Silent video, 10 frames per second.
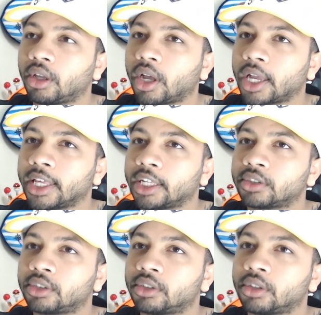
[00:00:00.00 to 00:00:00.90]
I
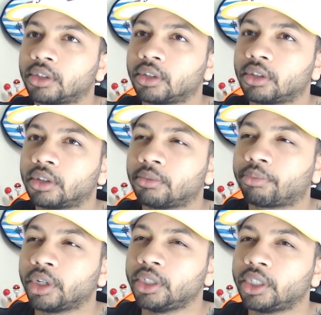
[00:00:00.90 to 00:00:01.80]
guess
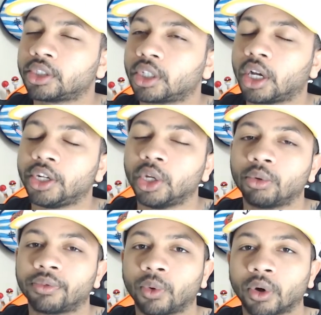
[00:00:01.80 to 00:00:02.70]
Britain is
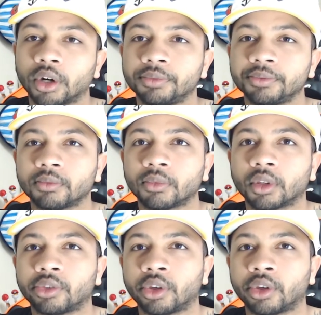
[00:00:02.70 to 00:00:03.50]
known for the